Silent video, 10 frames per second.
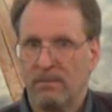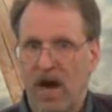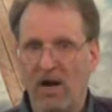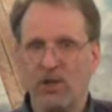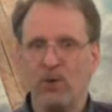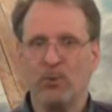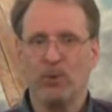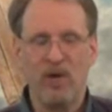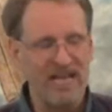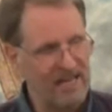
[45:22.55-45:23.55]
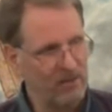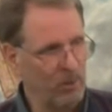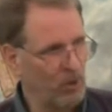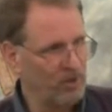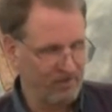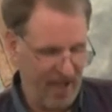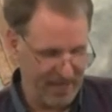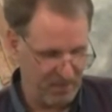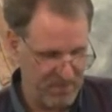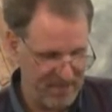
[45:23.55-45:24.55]
Are you reading the Word of
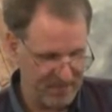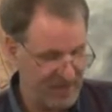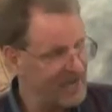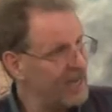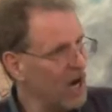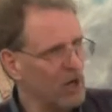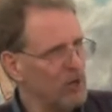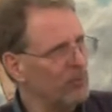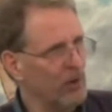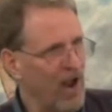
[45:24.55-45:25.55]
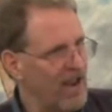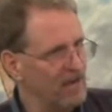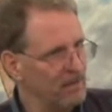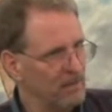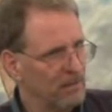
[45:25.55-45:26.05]
God and meditating? Are you praying?